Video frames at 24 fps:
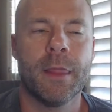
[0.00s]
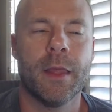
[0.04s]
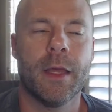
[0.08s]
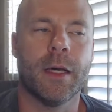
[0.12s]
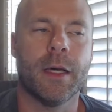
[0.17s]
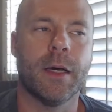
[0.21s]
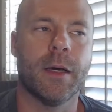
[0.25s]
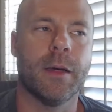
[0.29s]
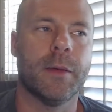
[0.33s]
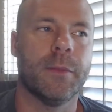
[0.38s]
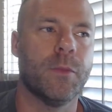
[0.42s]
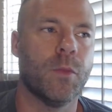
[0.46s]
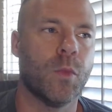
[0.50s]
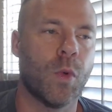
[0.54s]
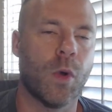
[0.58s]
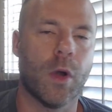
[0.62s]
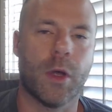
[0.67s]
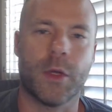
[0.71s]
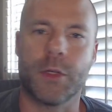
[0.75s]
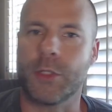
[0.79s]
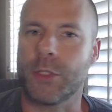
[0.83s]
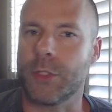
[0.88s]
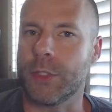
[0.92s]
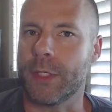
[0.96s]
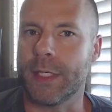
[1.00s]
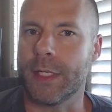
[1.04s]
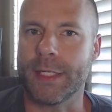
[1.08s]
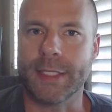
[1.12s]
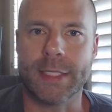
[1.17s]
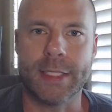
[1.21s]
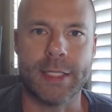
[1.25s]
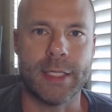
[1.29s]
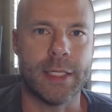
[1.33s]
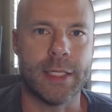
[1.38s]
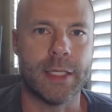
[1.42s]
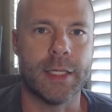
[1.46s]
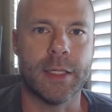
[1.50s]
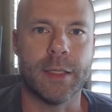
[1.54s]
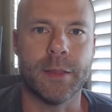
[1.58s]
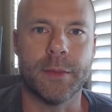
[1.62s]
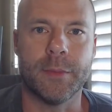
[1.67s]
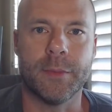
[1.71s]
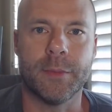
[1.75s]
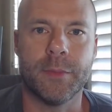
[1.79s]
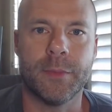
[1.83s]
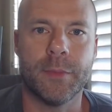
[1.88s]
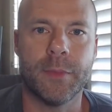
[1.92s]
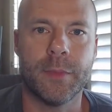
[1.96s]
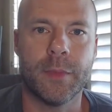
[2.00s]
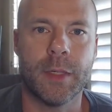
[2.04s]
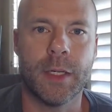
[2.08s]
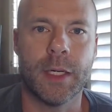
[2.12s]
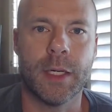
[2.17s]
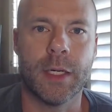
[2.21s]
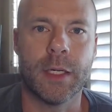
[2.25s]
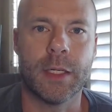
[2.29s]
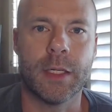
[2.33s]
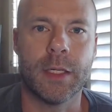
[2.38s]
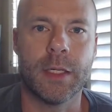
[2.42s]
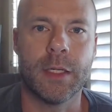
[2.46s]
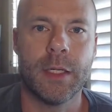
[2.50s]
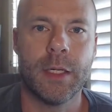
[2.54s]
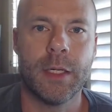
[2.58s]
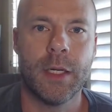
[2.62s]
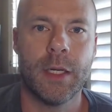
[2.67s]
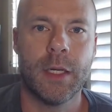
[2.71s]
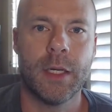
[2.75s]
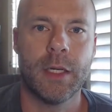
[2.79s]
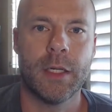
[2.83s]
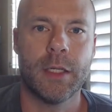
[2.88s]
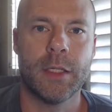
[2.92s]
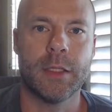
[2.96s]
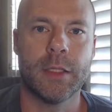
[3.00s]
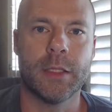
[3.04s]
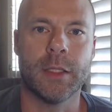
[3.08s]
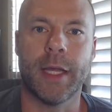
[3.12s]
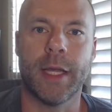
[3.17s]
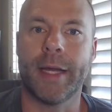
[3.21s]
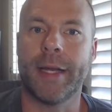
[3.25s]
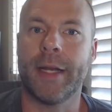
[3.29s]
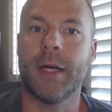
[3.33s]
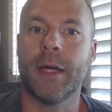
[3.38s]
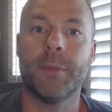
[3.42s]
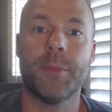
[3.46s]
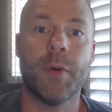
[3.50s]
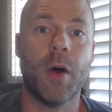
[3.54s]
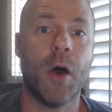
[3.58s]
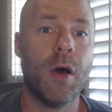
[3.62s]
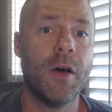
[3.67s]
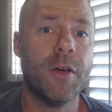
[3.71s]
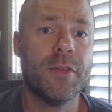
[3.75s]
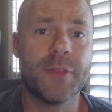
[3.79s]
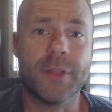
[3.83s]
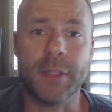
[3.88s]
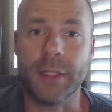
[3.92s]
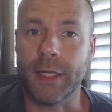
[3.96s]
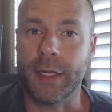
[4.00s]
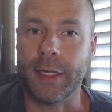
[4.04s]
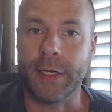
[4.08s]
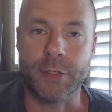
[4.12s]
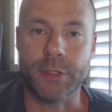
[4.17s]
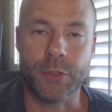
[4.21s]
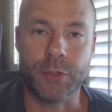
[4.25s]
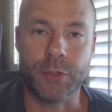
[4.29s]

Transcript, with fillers: Um, we're also going to see him uh, line up off the line of